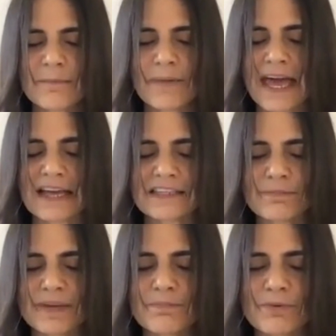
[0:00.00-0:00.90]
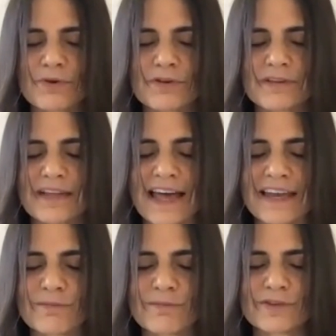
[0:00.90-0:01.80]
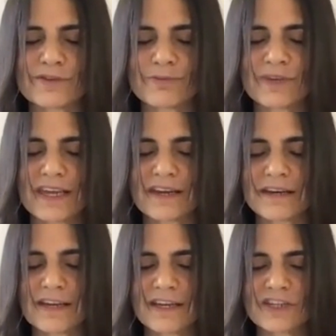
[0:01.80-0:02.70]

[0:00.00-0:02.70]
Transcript: pass people, animals, we can